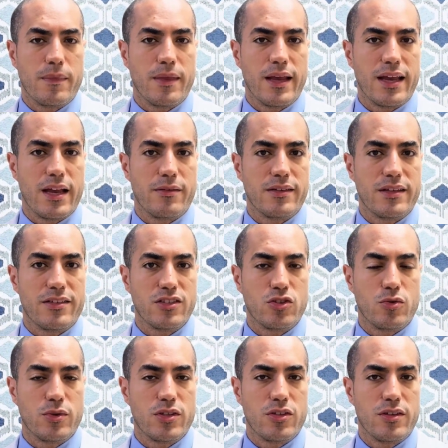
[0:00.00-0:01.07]
Any of these
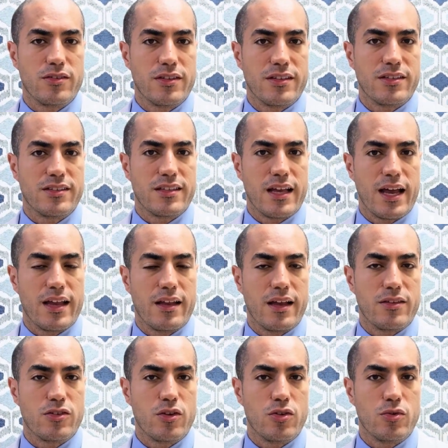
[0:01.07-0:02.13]
situations is a sign
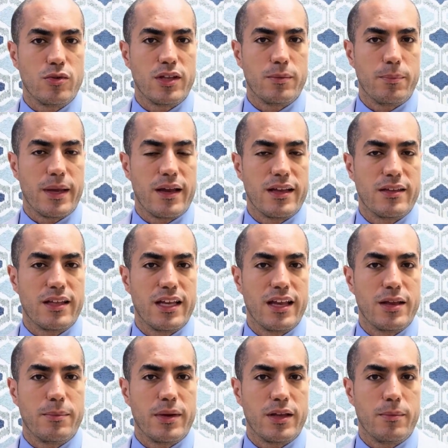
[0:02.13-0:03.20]
that surgery may
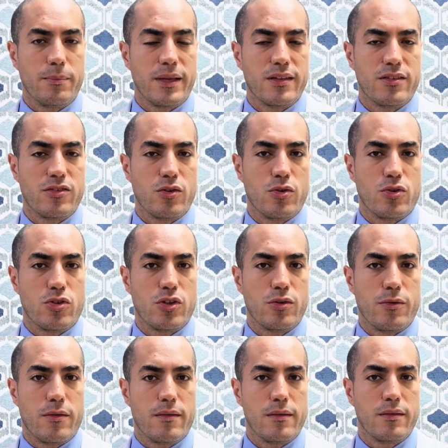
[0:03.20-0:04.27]
indeed be the best
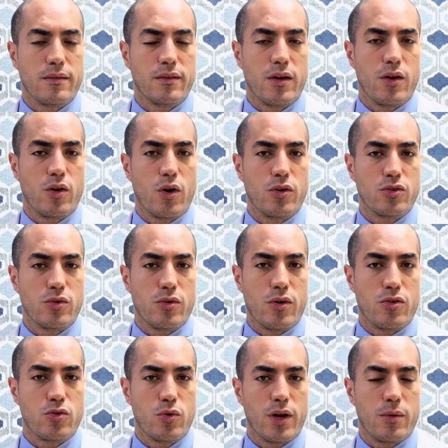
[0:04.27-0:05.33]
solution. There are also
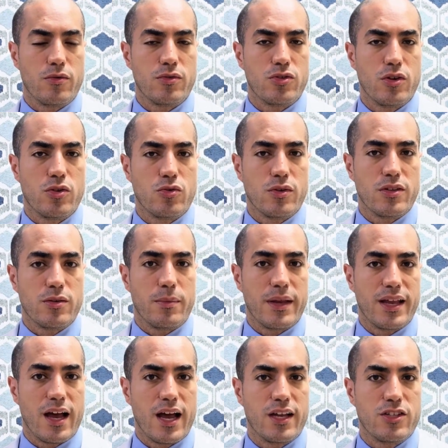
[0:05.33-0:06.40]
those who opt for surgery to
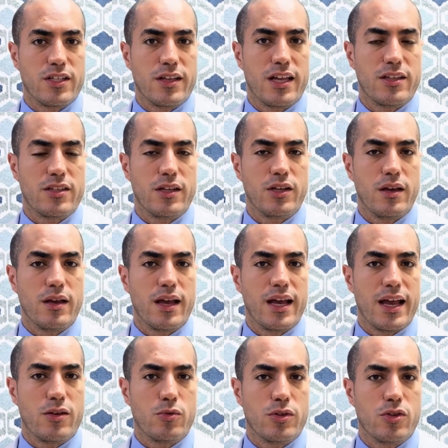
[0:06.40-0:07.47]
make hygiene easier
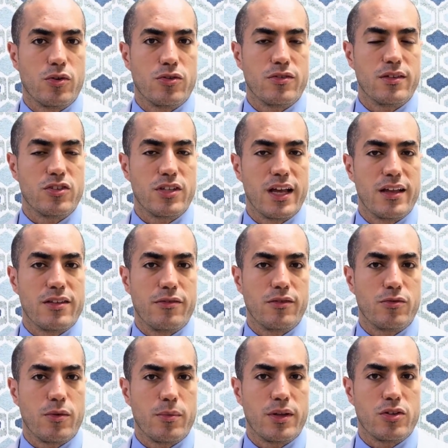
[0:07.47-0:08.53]
and reduce the chance of
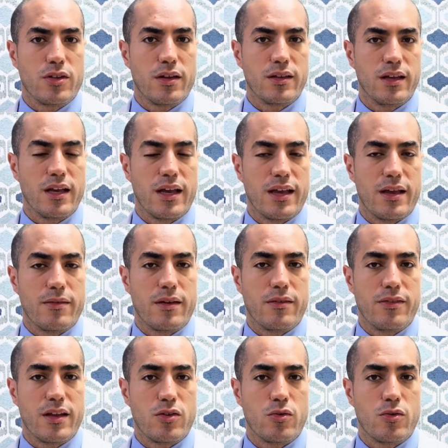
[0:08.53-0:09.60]
inflammation even
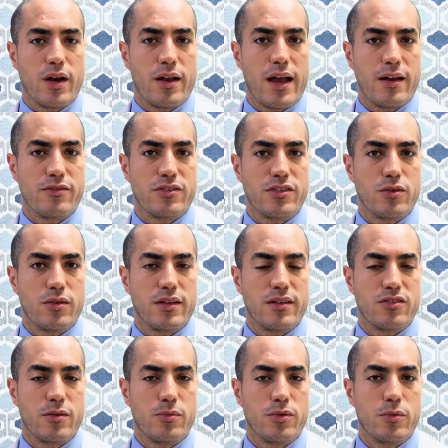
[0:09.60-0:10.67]
if they do not have serious
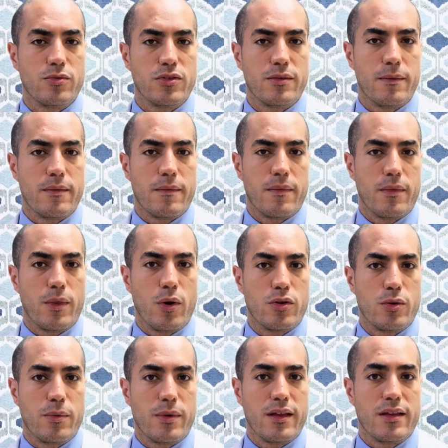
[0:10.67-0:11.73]
symptoms.
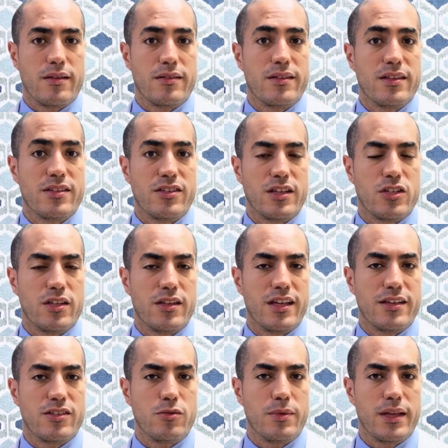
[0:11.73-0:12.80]
Ultimately, the decision
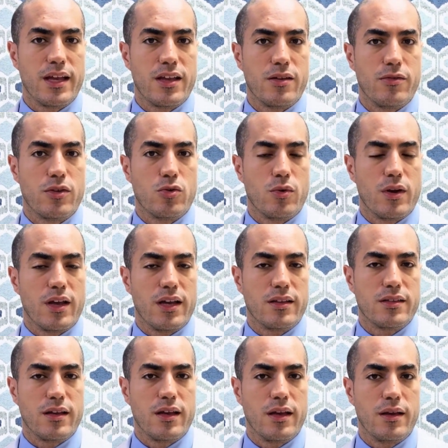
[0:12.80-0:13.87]
needs to be
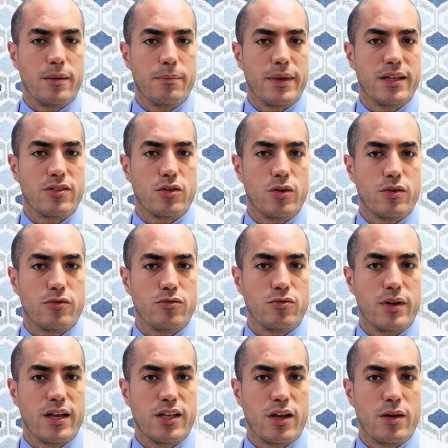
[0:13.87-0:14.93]
individualized based on a
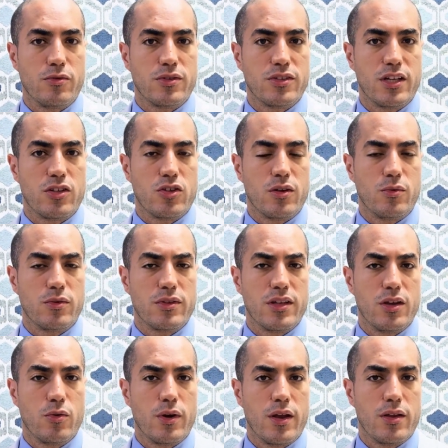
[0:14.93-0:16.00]
frank conversation with the
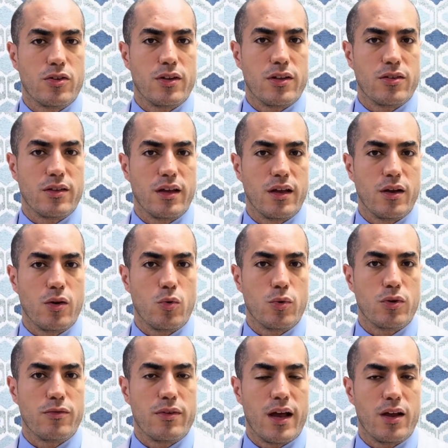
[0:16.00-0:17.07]
urologist, who
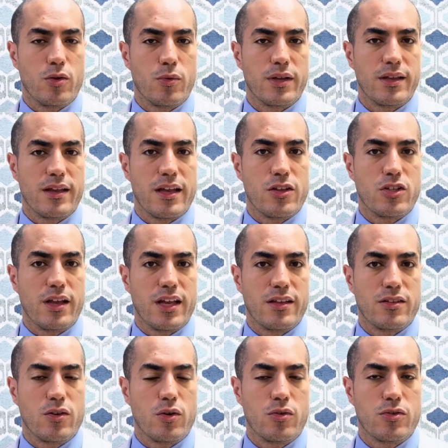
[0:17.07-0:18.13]
will evaluate each
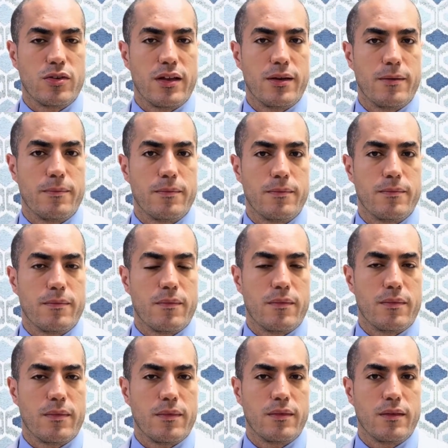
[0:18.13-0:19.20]
case closely.
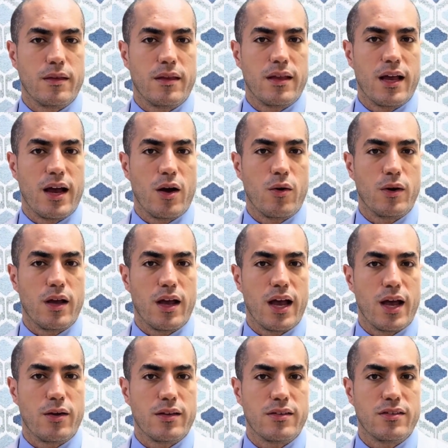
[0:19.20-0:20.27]
Now,
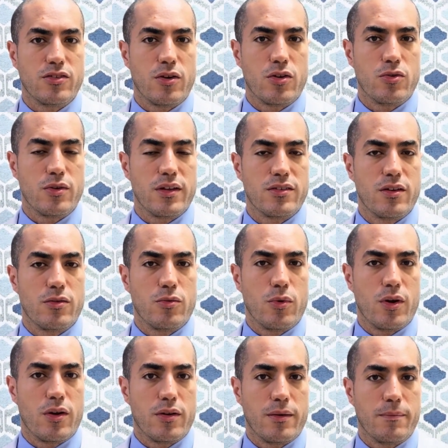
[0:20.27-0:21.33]
how does the surgery itself
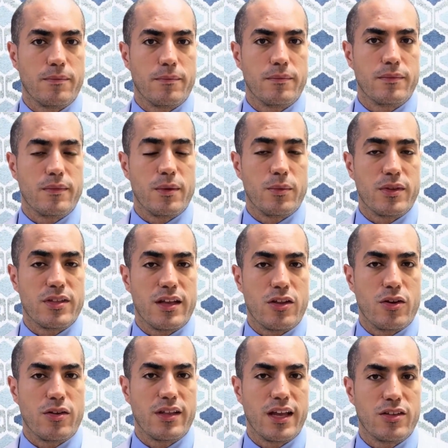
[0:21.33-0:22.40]
work? The
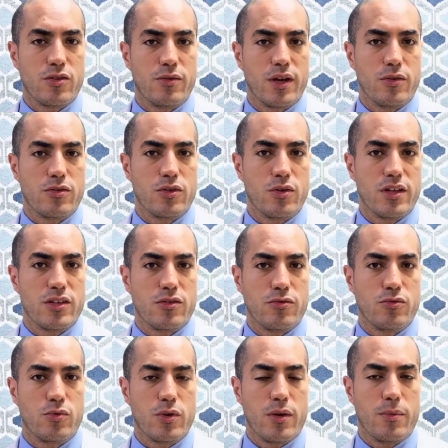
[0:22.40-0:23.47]
procedure takes around 30 to
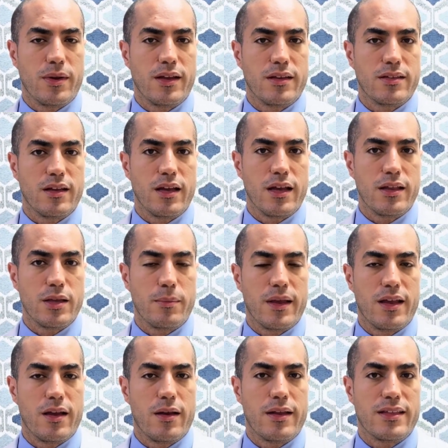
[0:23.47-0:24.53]
40 minutes,
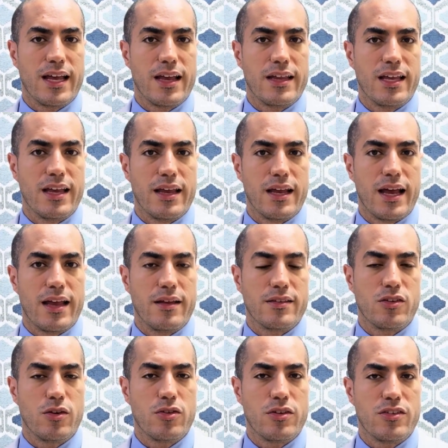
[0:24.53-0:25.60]
depending on the technique and the
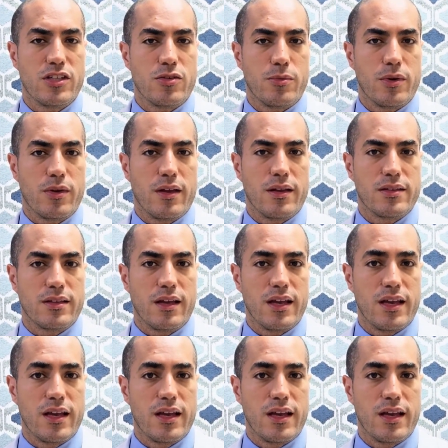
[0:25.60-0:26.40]
surgeon's experience,